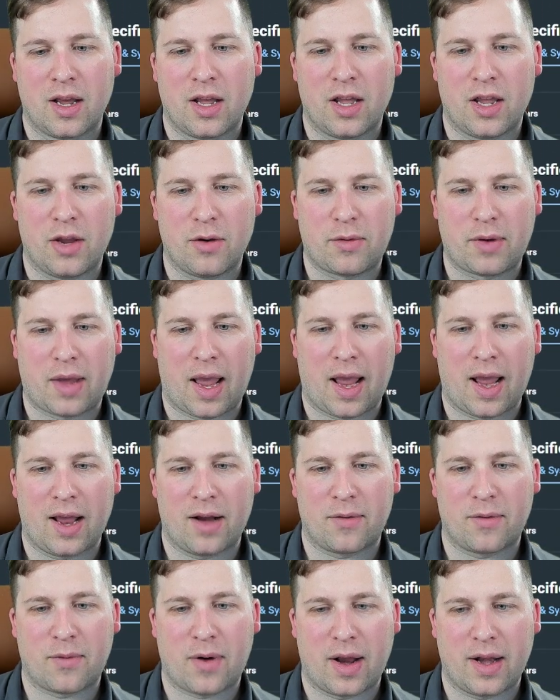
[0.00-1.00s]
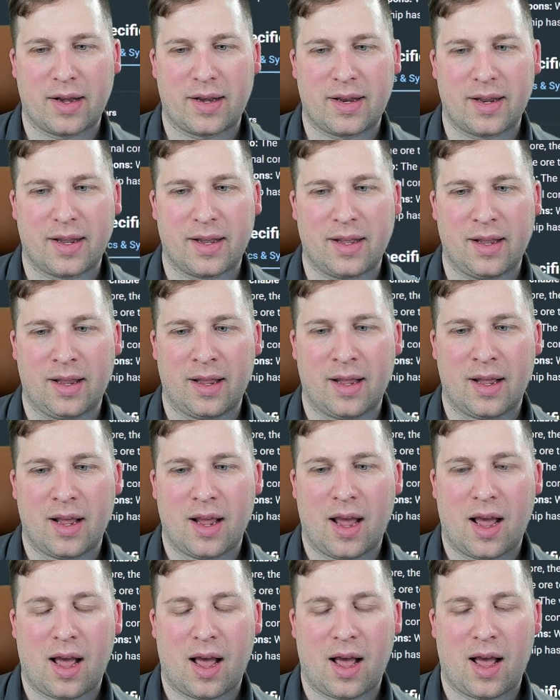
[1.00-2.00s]
You can rent it,
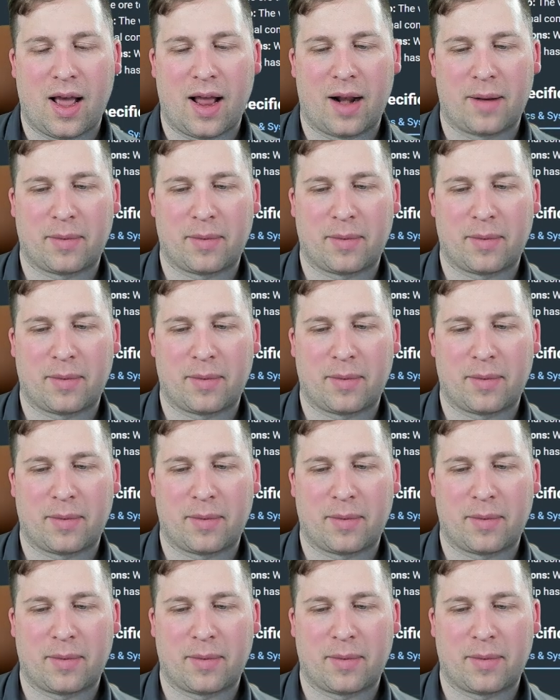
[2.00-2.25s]
and